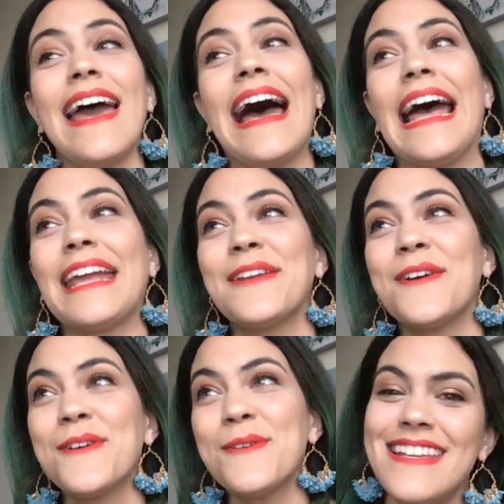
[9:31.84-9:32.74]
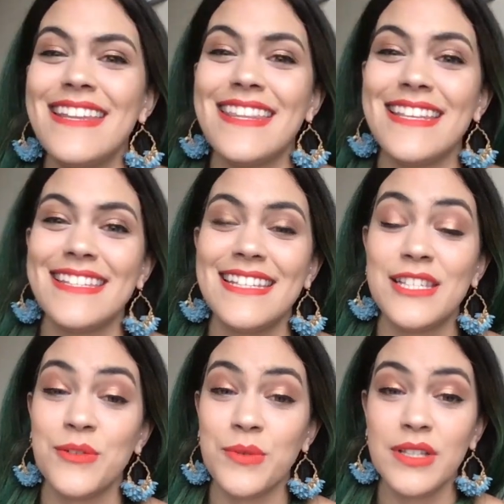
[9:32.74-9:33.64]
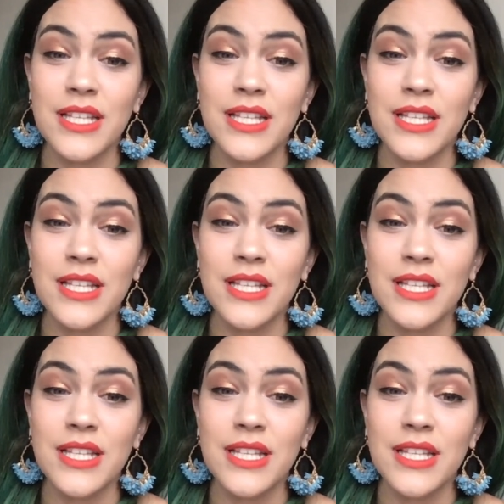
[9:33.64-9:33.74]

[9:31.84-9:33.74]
I know this is a really